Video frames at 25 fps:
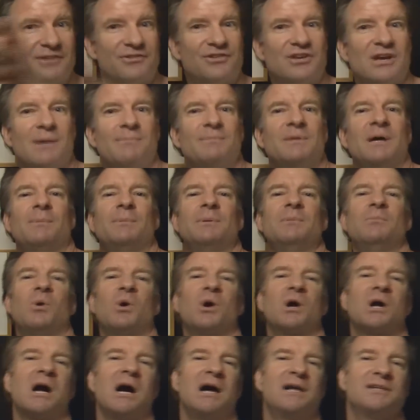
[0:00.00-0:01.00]
get some, there'll be
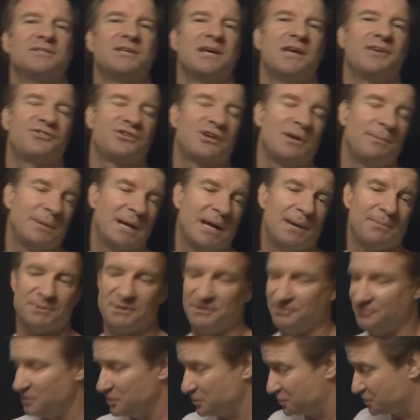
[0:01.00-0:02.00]
more contests coming up in
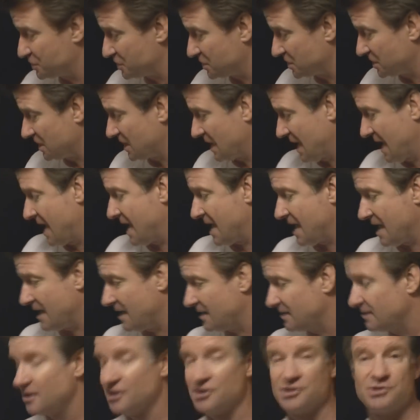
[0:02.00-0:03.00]
the future,
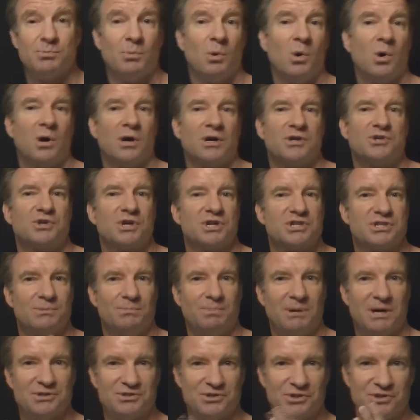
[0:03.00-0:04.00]
and there's more tricks
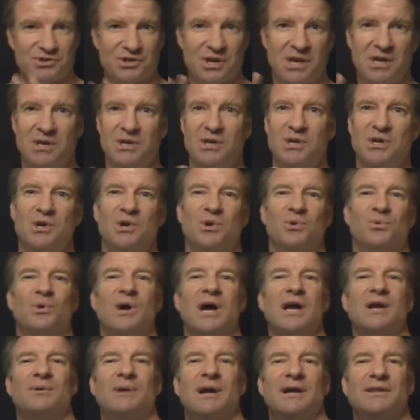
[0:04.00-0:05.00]
and puzzles
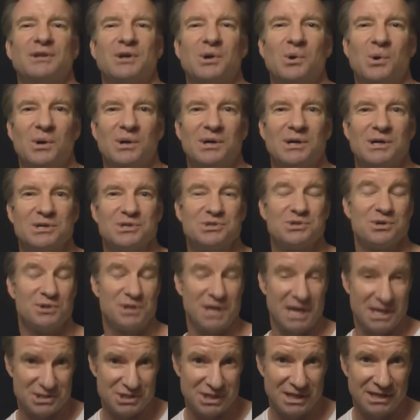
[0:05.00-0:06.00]
right around the corner. So
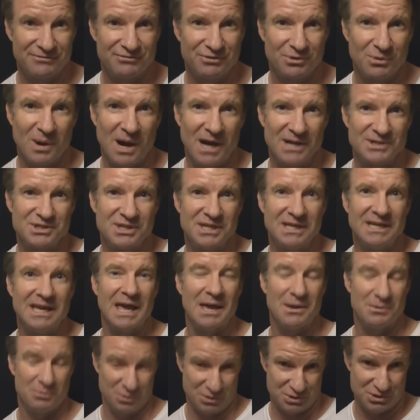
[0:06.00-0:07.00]
thanks again for watching.
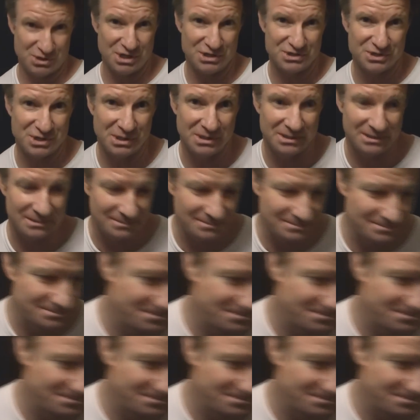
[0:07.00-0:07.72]
We'll see you soon.